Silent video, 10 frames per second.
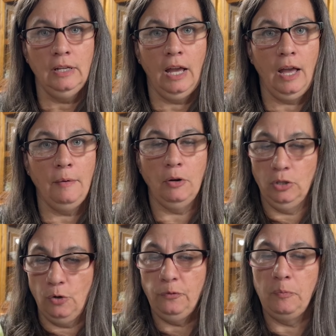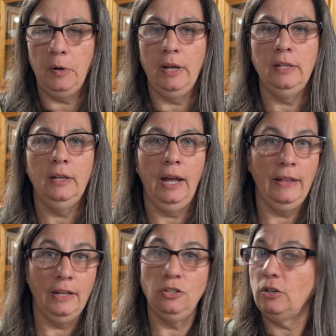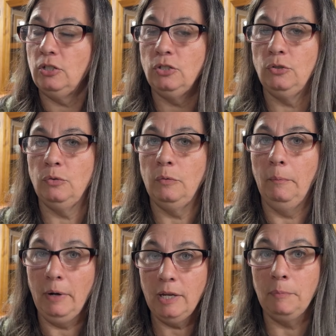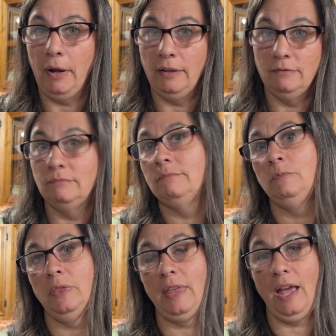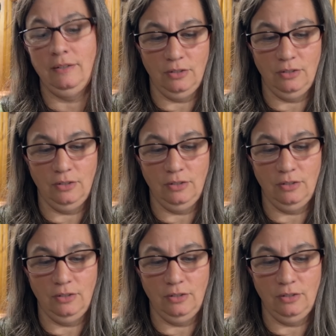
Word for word: uh, or loaf of bread, and then you can do monkey bread with that.